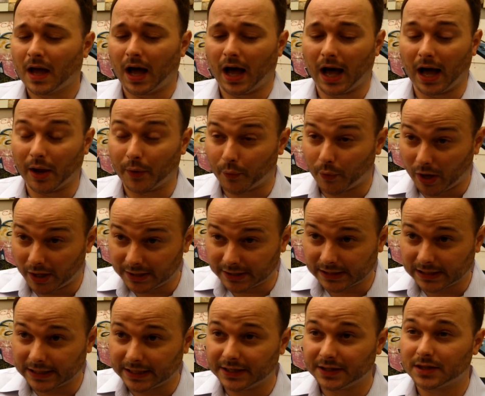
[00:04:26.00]

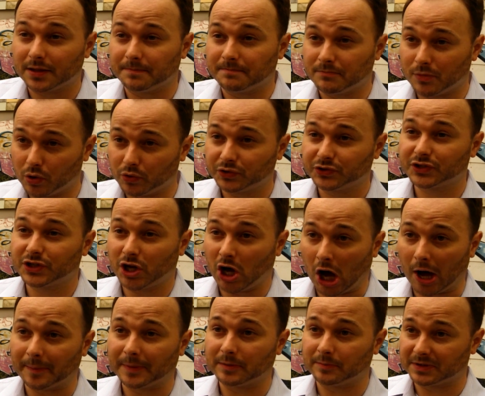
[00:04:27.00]
Ironically, the most
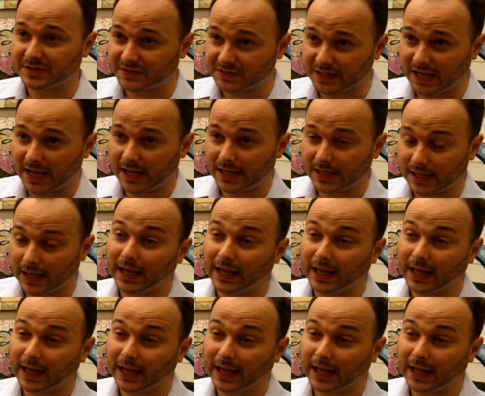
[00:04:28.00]
common mistake